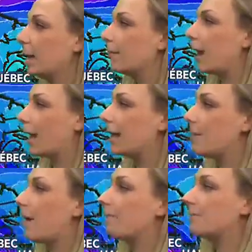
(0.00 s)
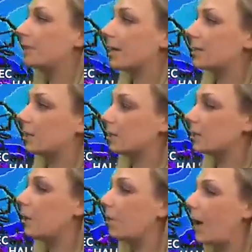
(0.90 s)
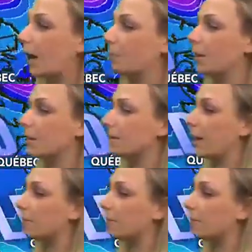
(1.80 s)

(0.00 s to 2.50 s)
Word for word: But I keep emphasizing the snowpack because that